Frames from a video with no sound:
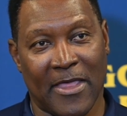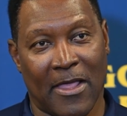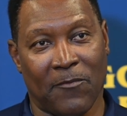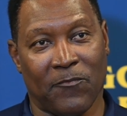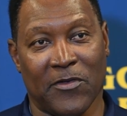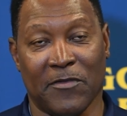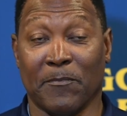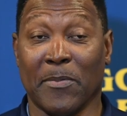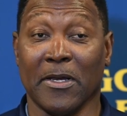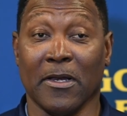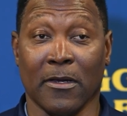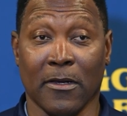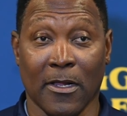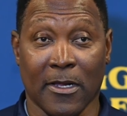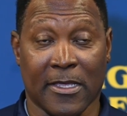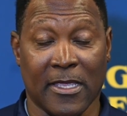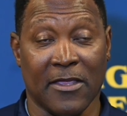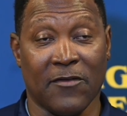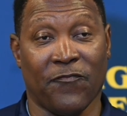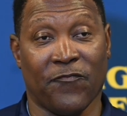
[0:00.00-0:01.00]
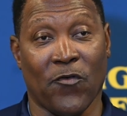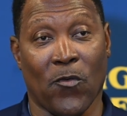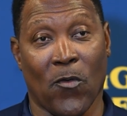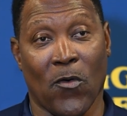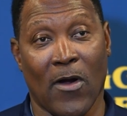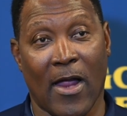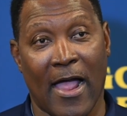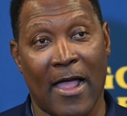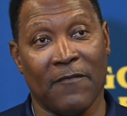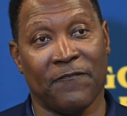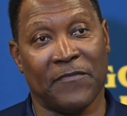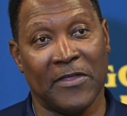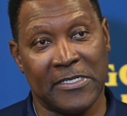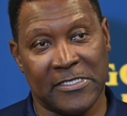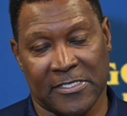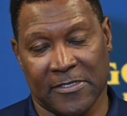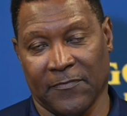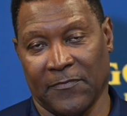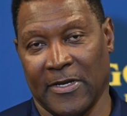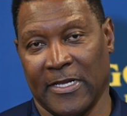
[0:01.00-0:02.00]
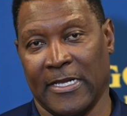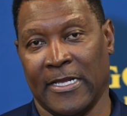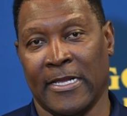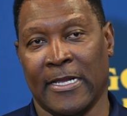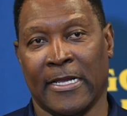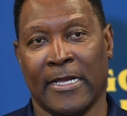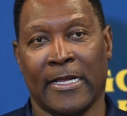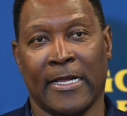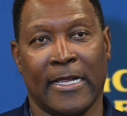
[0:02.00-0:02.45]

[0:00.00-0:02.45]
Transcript: that we've been looking for offensively.